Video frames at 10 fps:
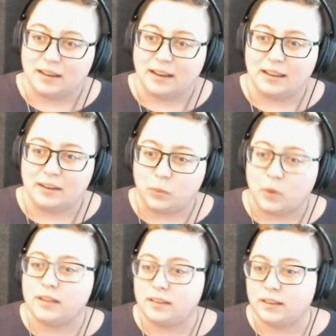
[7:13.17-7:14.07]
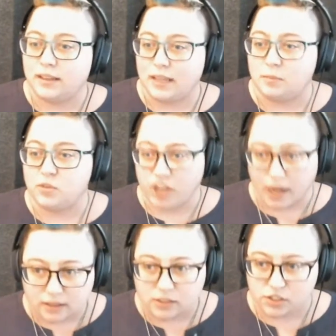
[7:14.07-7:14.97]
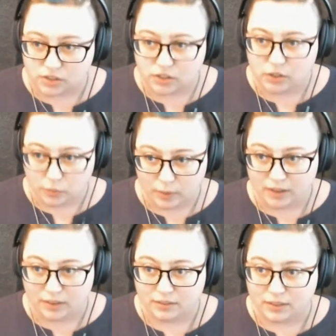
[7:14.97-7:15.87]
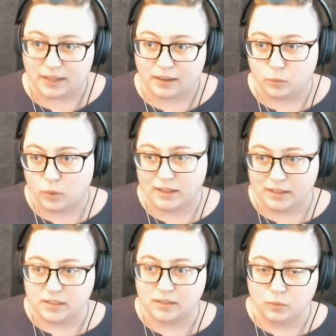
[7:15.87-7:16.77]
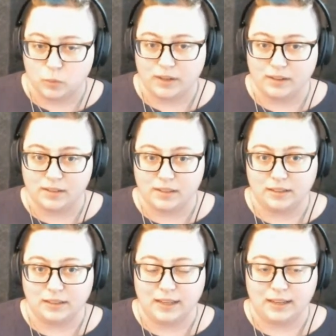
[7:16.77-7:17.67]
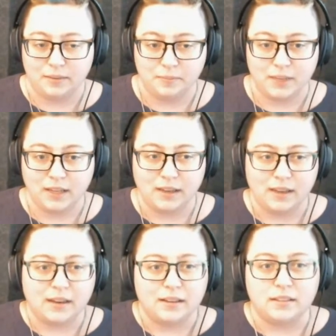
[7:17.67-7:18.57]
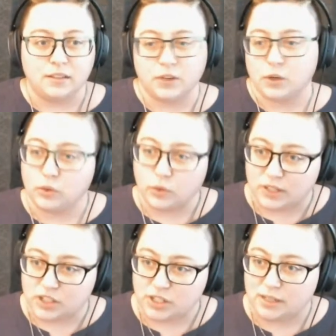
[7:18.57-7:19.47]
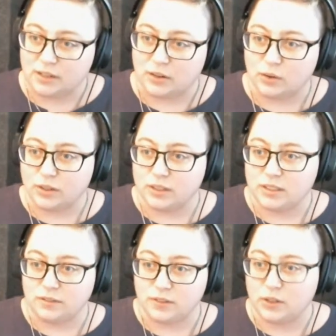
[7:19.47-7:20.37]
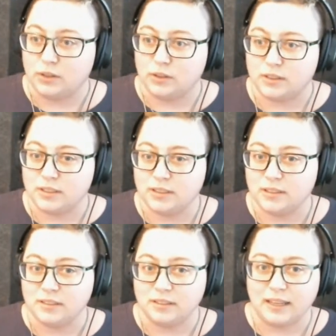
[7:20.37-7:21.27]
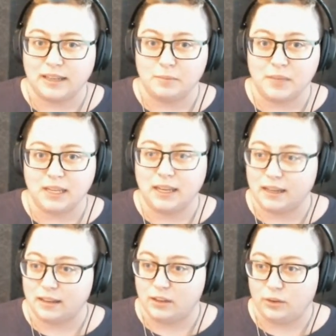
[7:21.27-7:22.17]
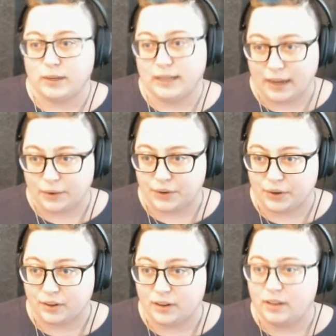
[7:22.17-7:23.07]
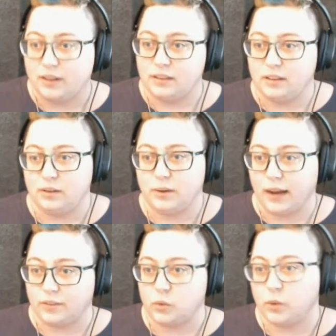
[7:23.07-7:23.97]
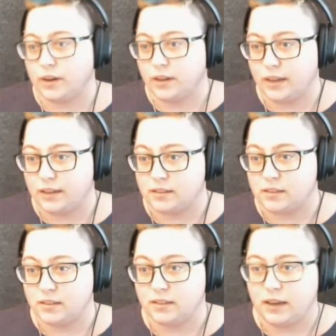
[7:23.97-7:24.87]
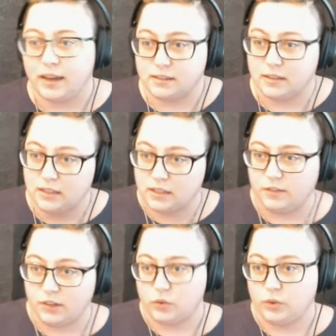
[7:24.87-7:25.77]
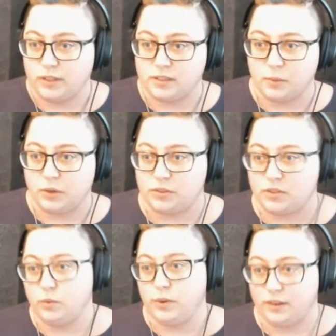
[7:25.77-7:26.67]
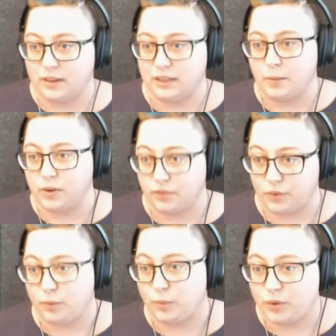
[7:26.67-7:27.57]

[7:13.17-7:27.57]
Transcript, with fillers: and what the game challenges you with like what is what is the like difficult question or difficult like mechanic that you encounter that you have to work against as an individual as opposed to with a collaborative group